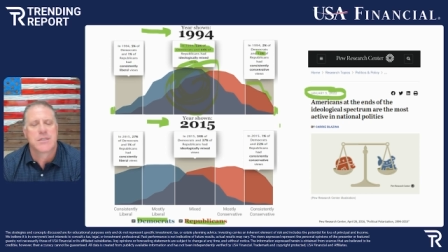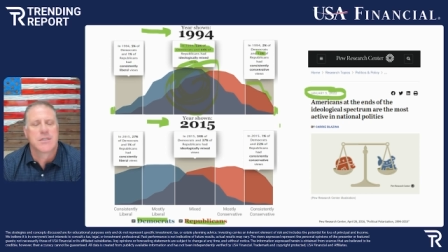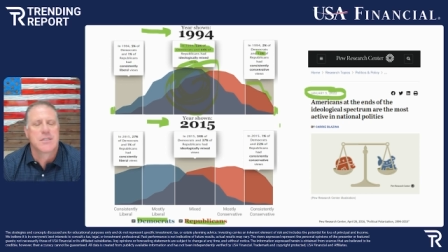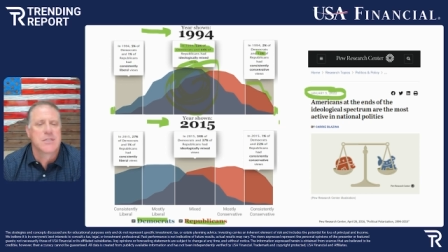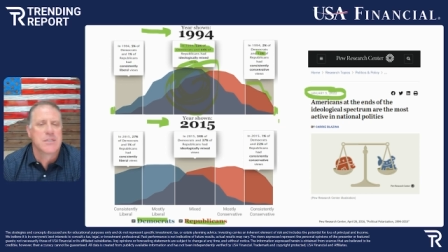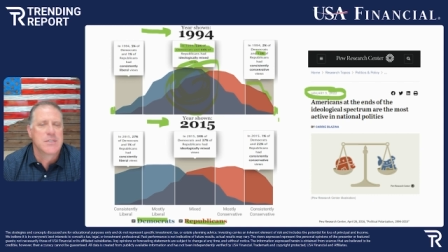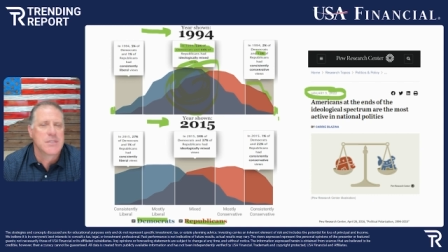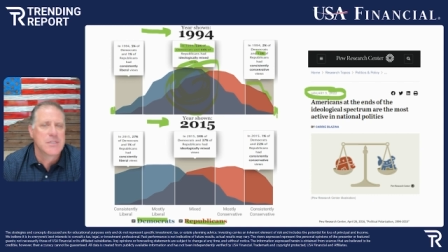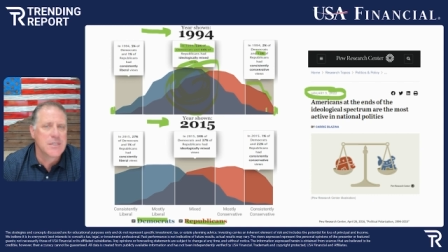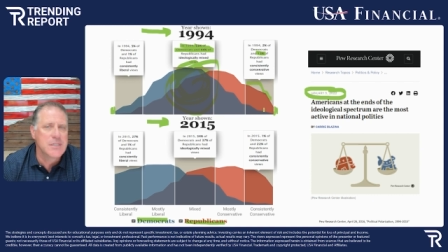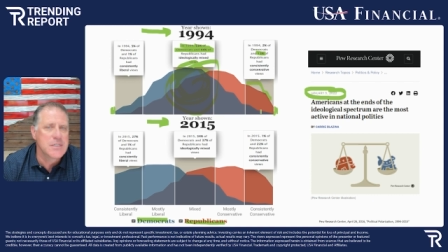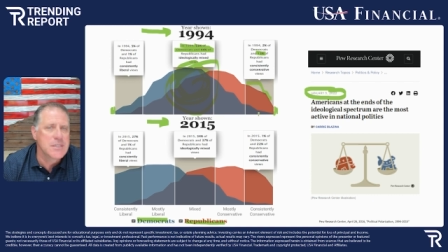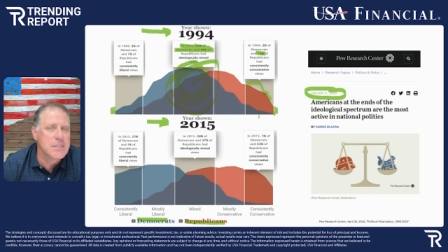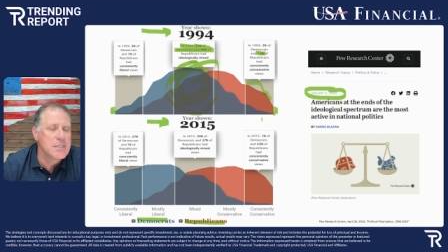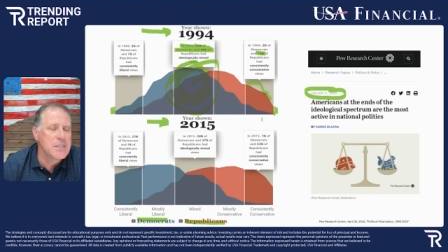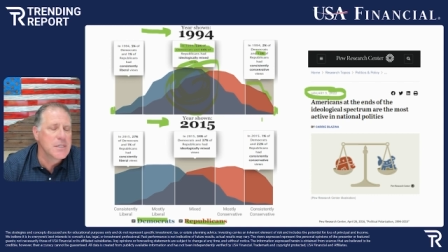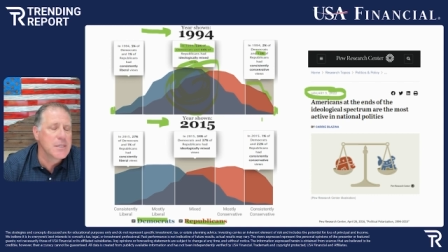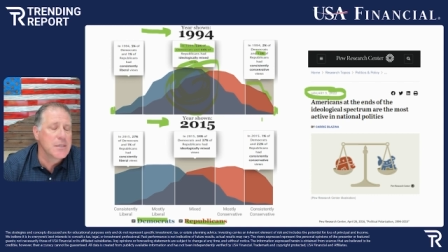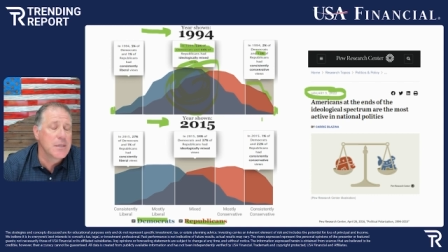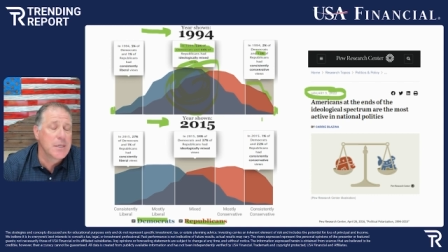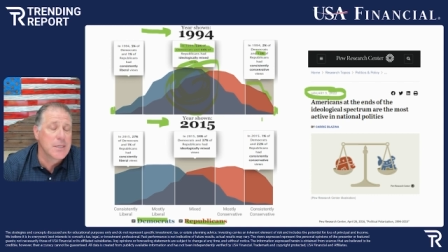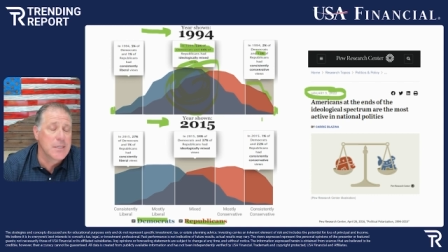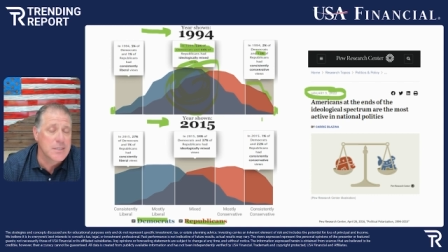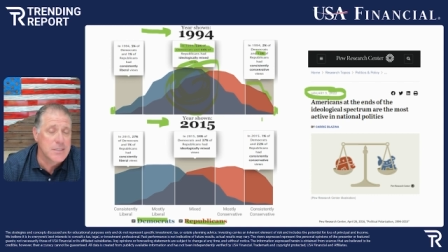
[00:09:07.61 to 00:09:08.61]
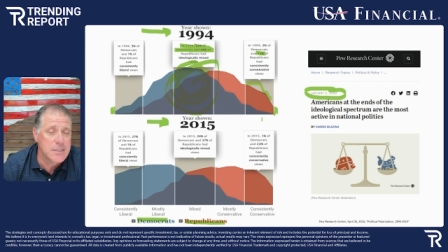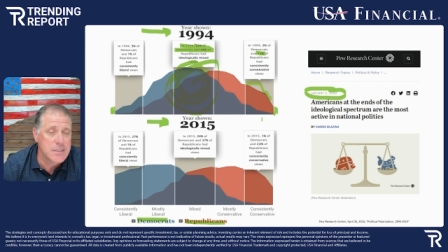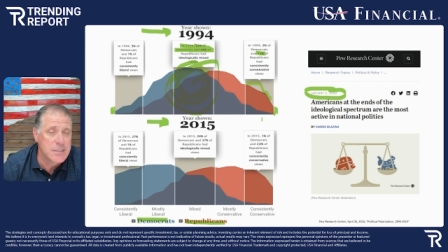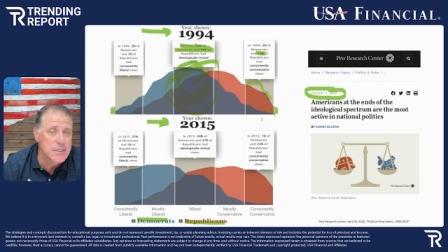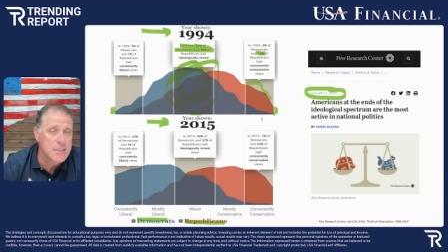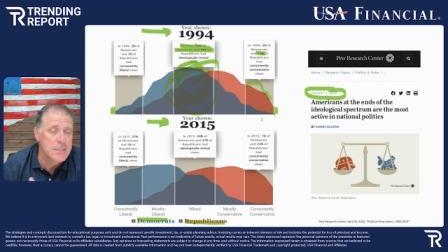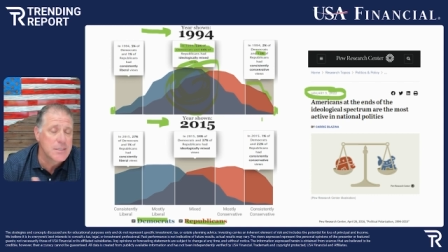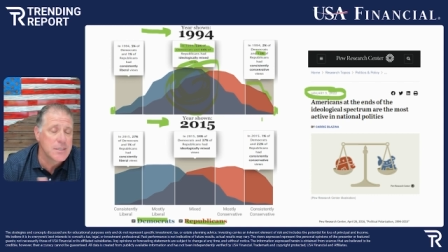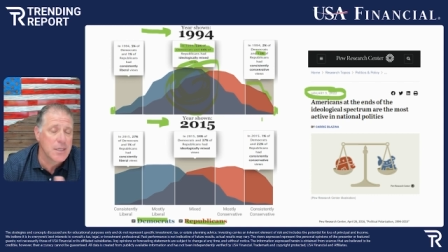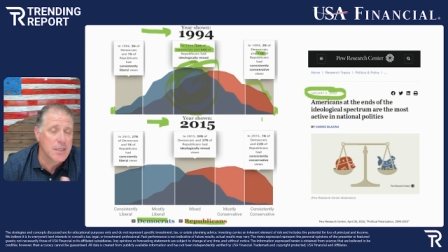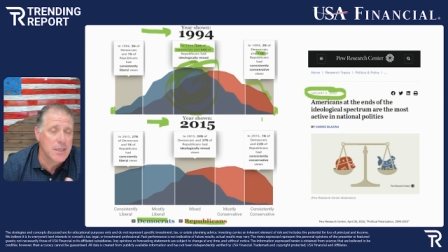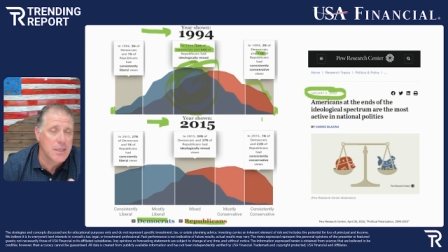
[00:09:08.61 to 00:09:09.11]

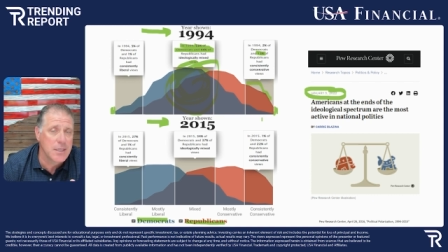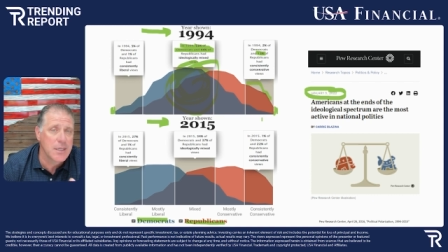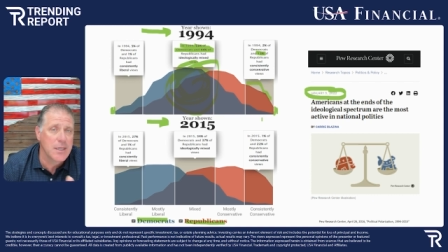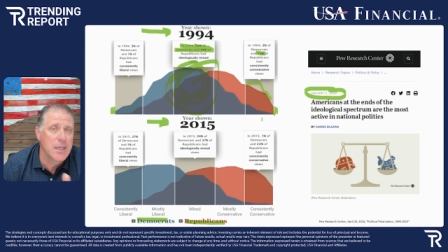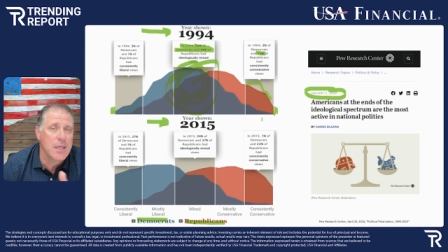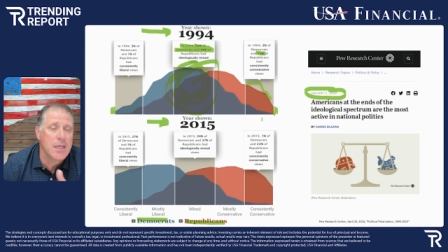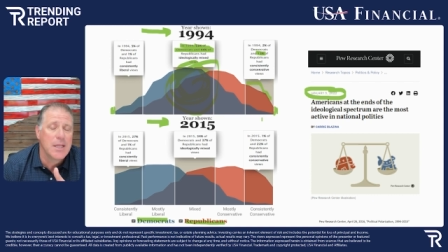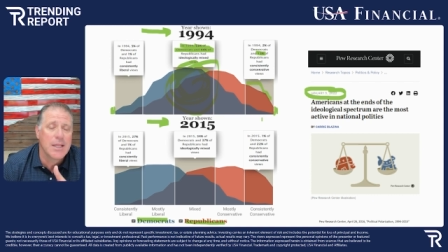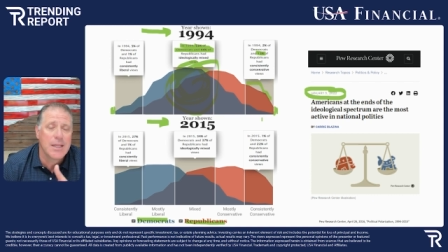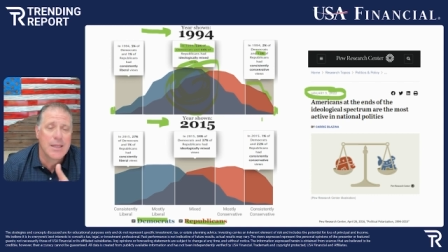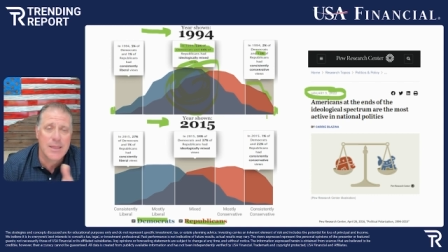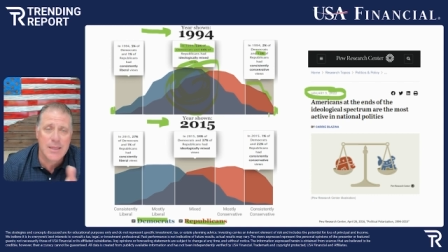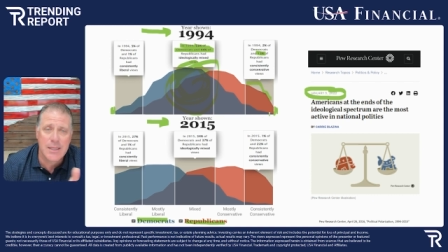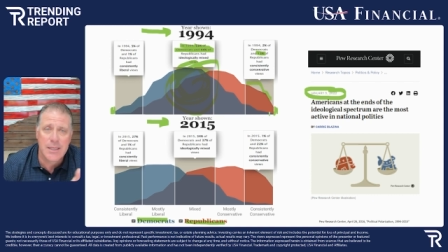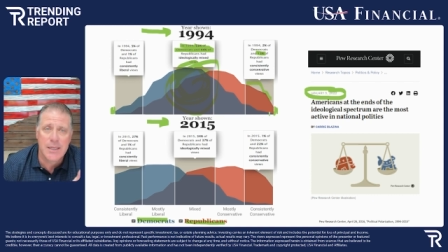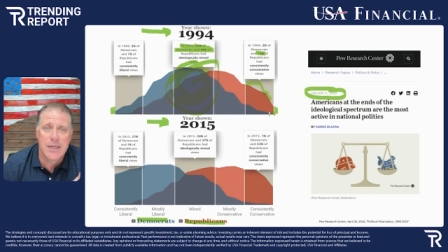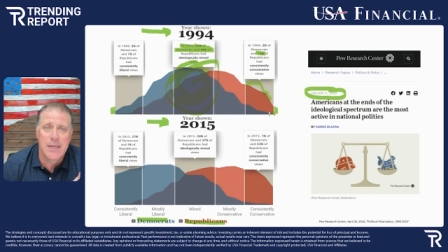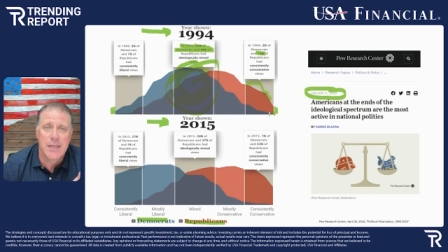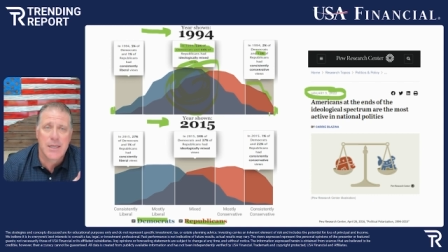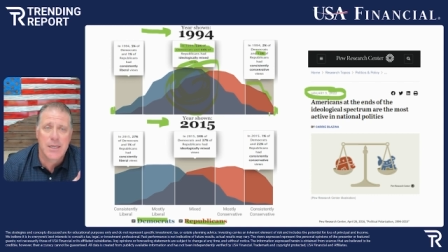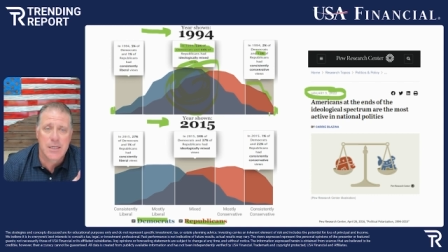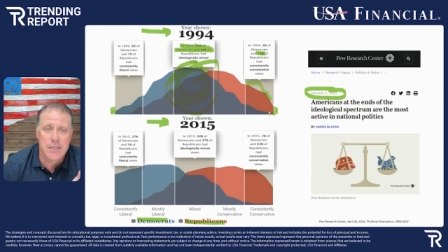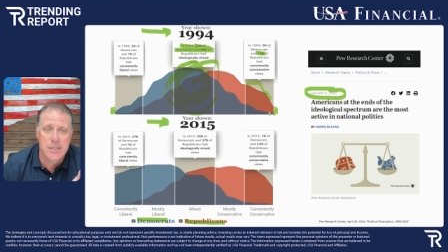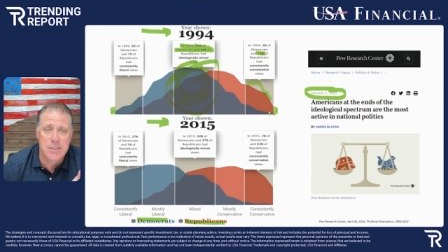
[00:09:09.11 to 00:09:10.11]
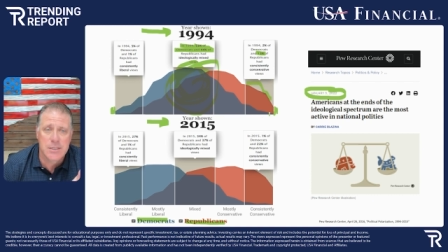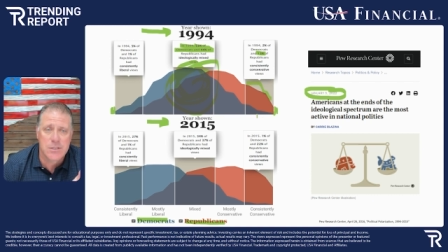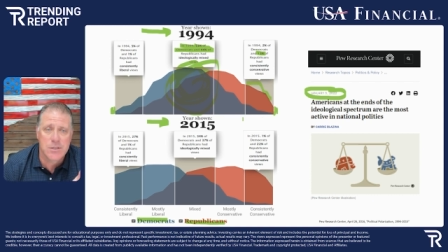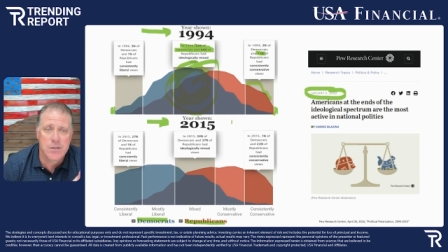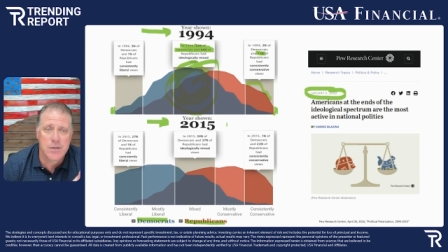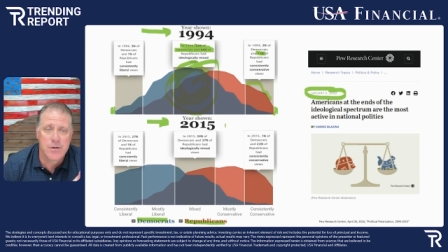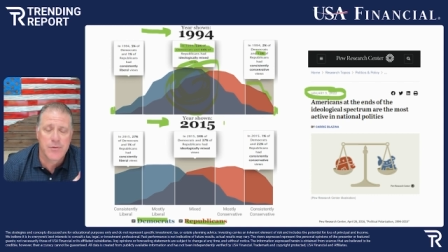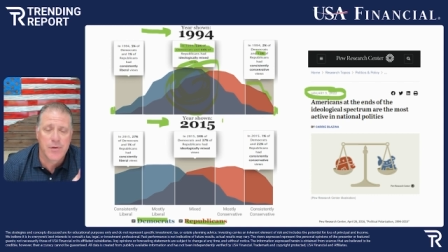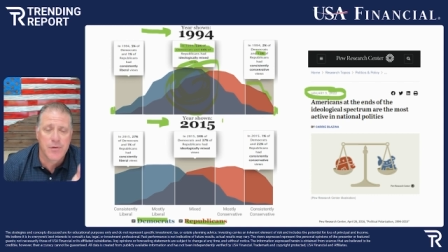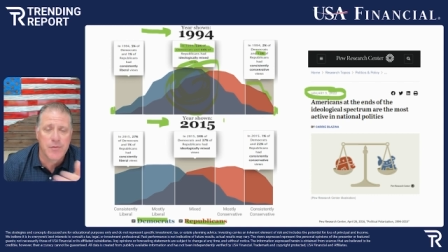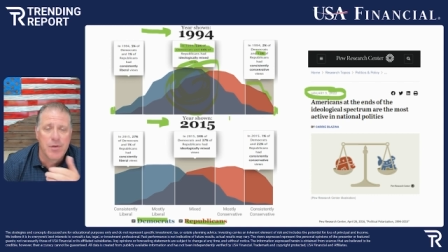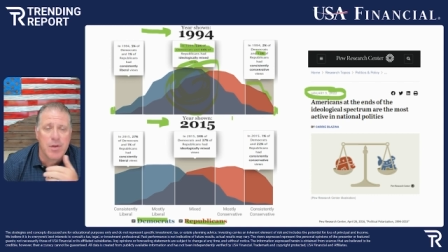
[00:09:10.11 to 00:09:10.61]
consistently leaning
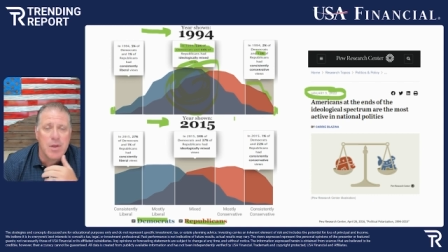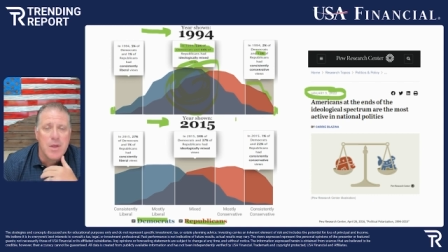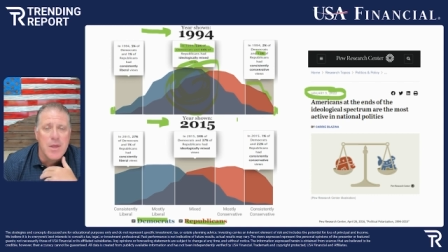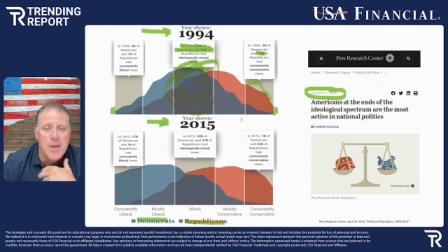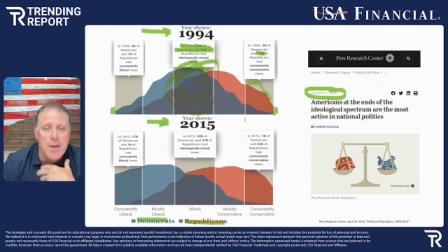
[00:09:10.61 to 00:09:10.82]
conservative.